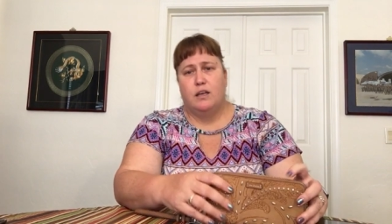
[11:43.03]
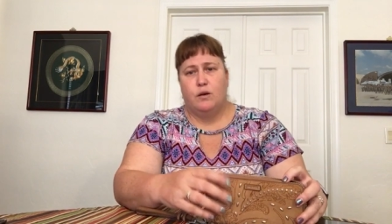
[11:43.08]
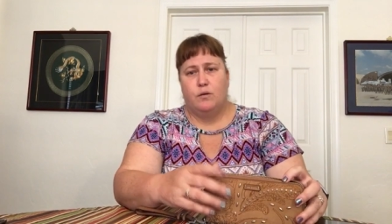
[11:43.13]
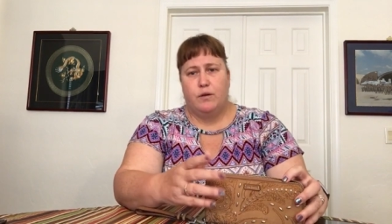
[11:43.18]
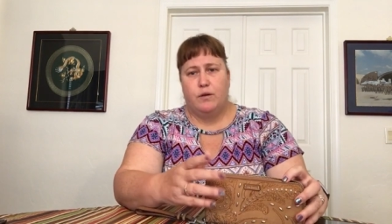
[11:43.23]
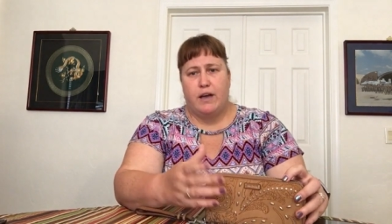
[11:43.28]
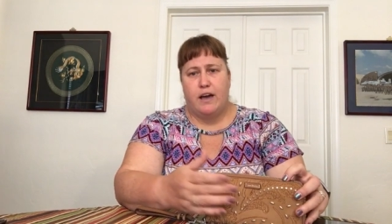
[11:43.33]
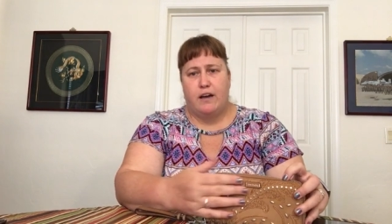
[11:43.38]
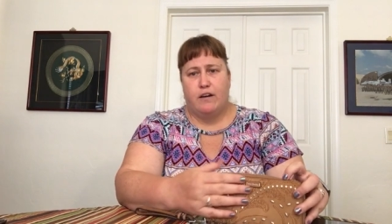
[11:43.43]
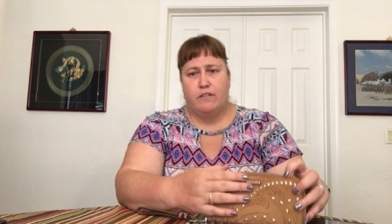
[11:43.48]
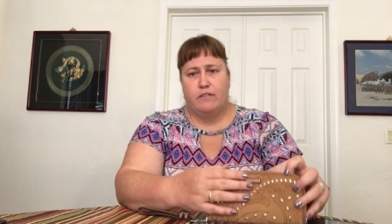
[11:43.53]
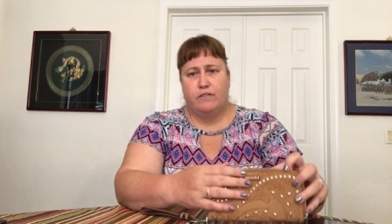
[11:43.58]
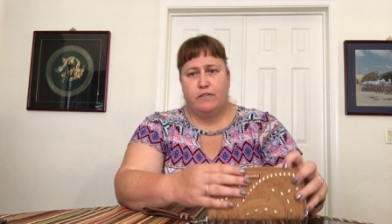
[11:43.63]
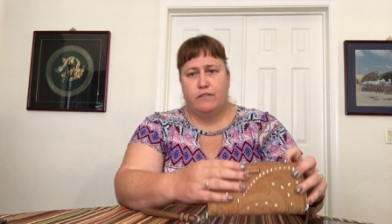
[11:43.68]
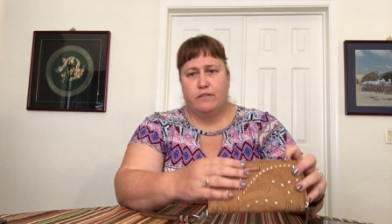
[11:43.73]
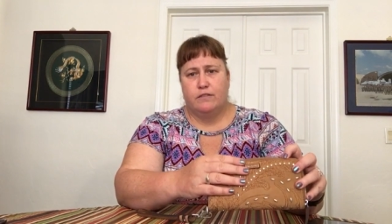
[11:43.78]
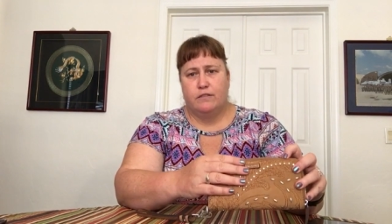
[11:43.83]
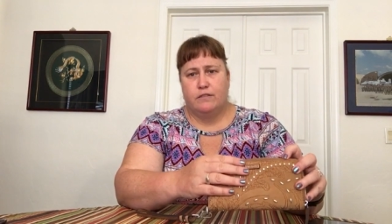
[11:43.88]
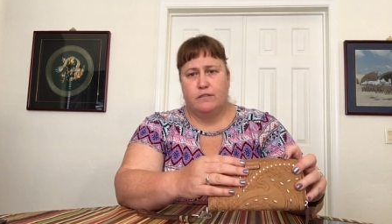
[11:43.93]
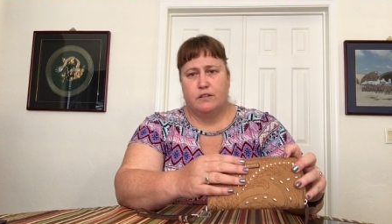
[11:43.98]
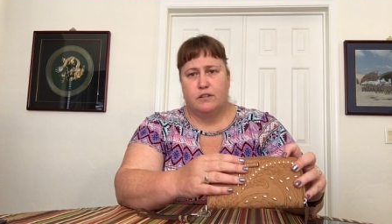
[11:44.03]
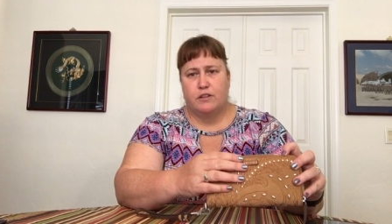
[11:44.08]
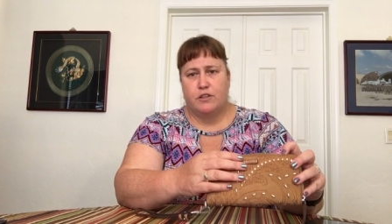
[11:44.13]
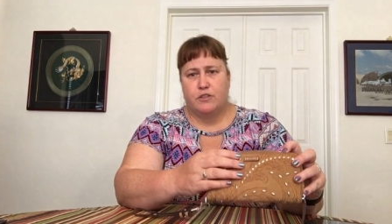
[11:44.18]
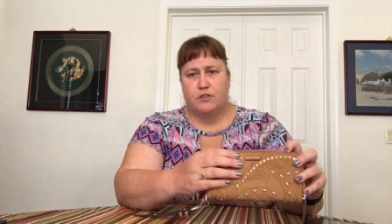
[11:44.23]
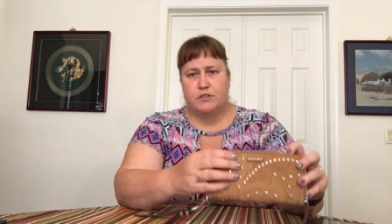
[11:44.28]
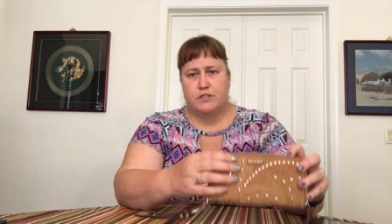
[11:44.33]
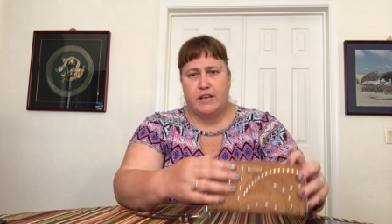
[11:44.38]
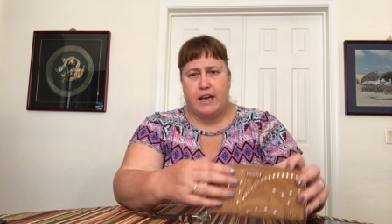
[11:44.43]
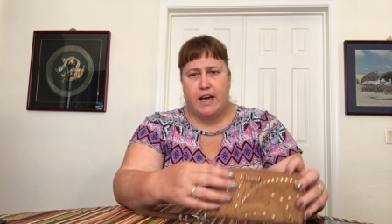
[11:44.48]
we have the
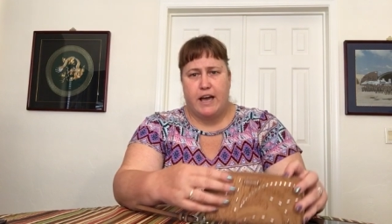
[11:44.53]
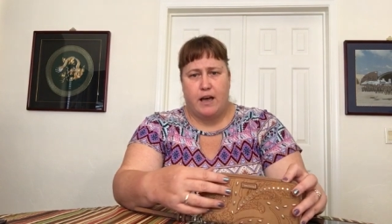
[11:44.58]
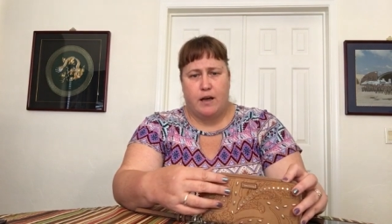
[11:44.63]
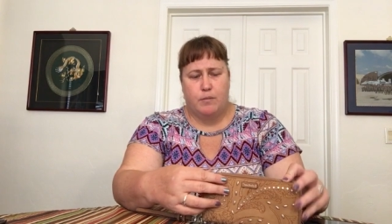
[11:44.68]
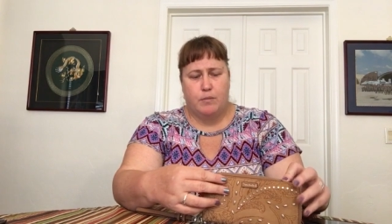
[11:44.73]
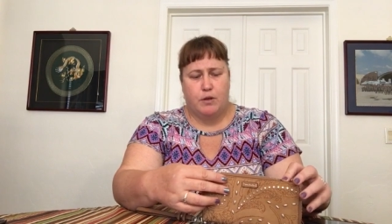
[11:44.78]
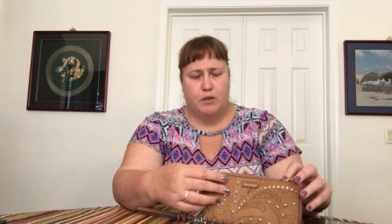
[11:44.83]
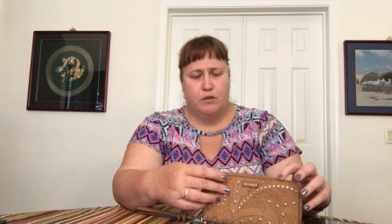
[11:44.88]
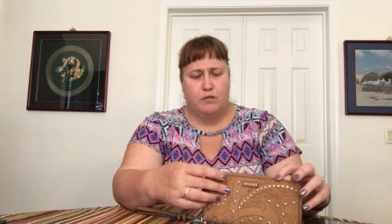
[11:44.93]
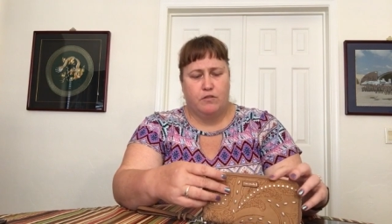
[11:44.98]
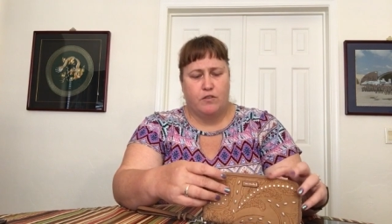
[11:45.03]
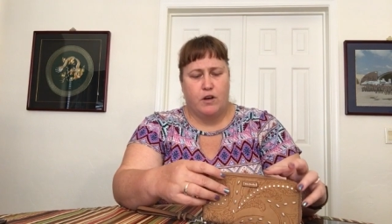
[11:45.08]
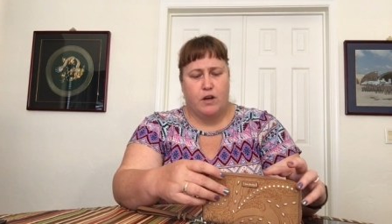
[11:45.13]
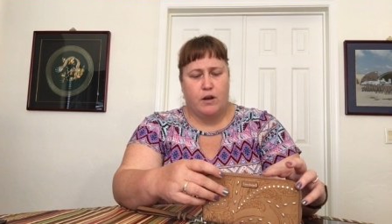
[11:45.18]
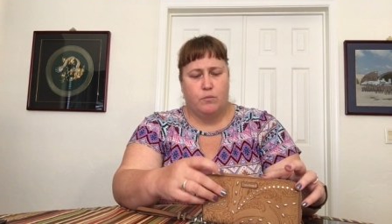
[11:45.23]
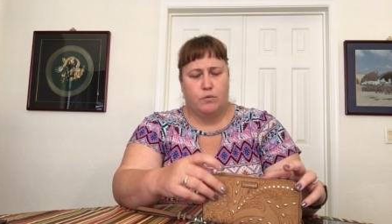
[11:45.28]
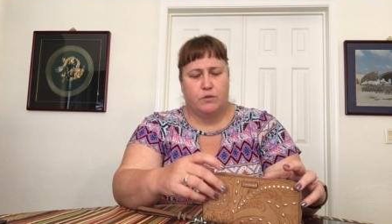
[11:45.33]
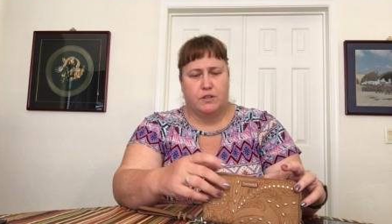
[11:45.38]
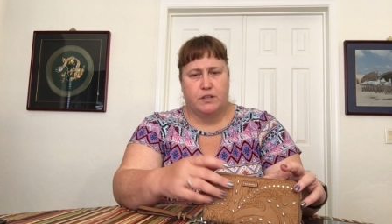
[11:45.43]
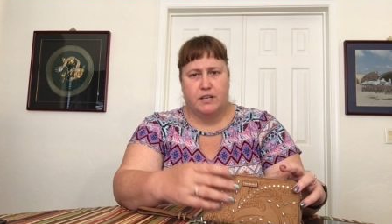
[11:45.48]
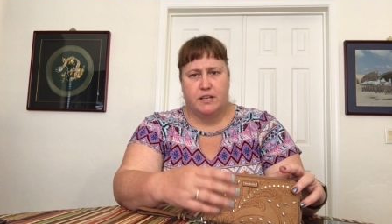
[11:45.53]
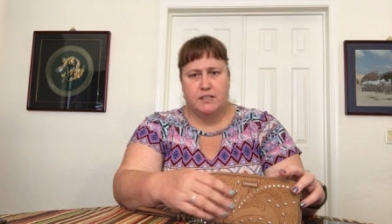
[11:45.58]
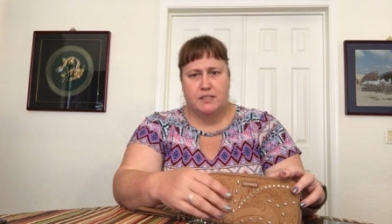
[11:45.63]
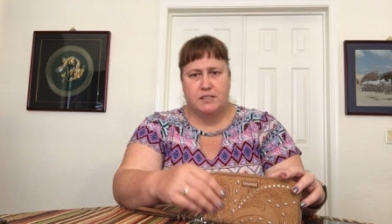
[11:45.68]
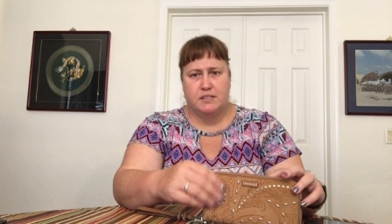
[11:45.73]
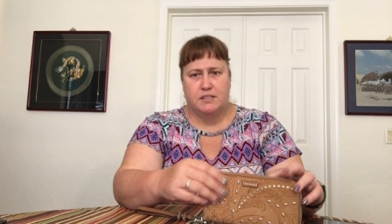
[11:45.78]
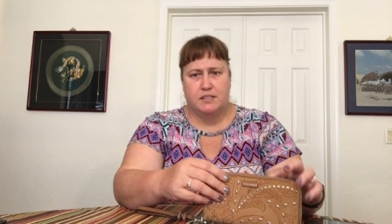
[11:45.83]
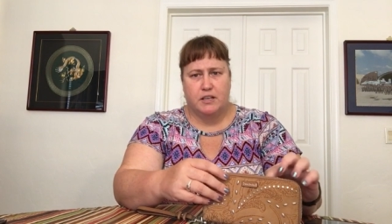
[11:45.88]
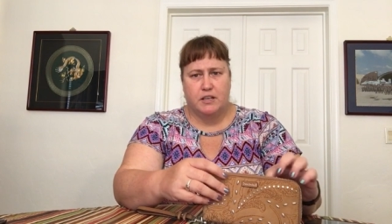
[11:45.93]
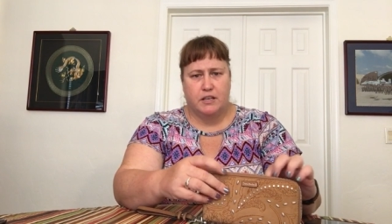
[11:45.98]
leather tab on the front with a nice
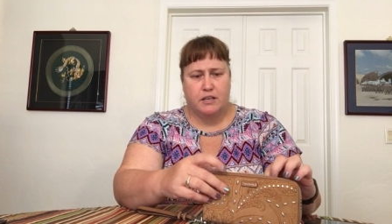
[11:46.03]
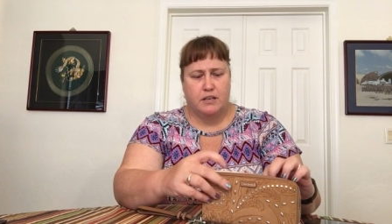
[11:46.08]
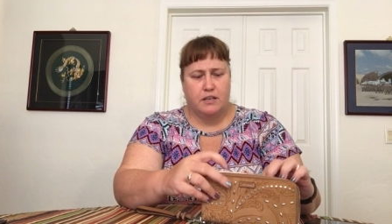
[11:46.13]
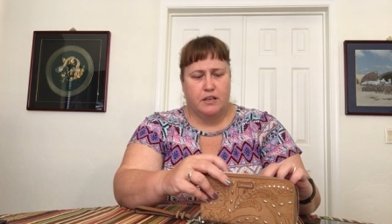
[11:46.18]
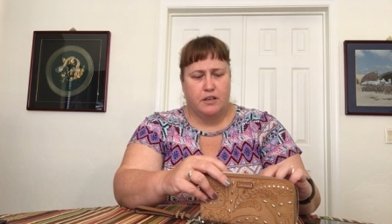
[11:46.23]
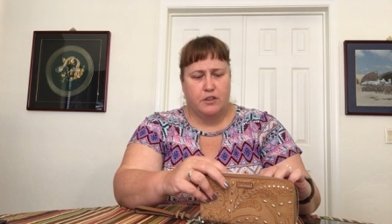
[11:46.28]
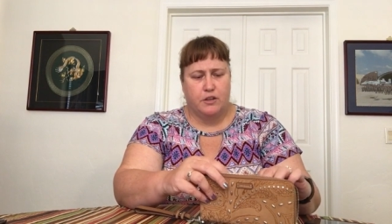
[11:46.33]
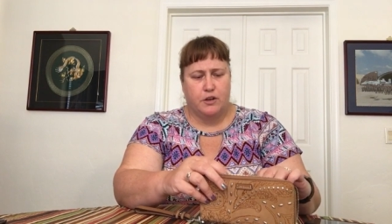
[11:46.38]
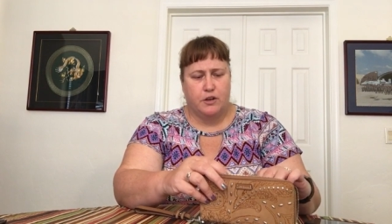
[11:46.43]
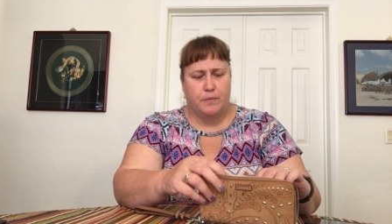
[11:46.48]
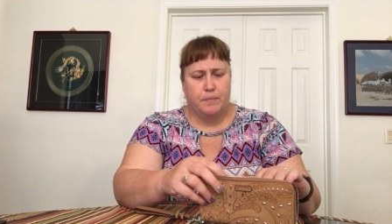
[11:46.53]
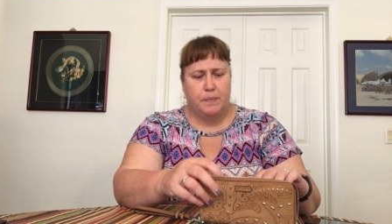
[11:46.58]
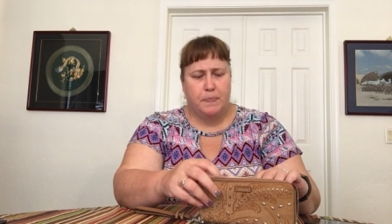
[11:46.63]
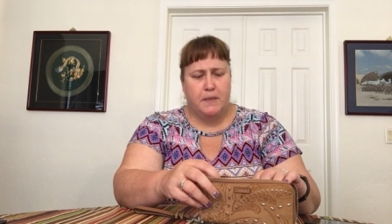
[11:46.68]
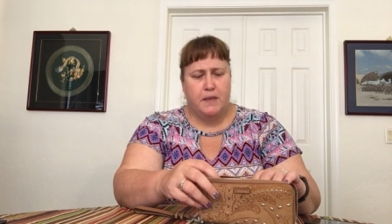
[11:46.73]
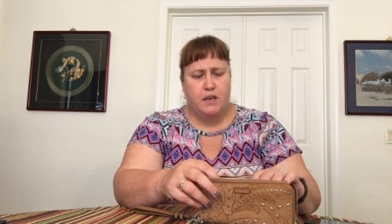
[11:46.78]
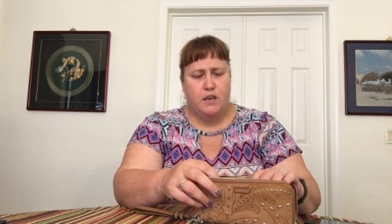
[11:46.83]
studded leather.